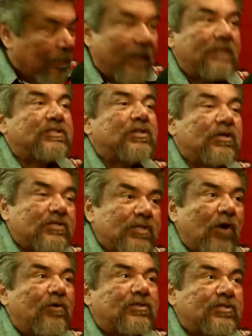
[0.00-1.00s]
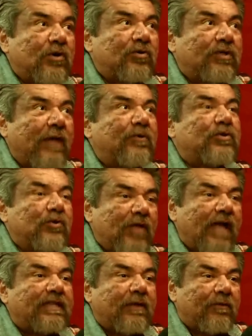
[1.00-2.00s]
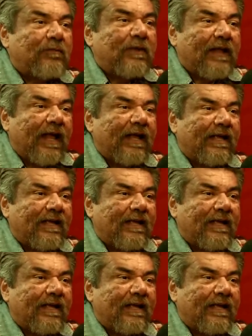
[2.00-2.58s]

that what you ordered? So they would do that. They would be like,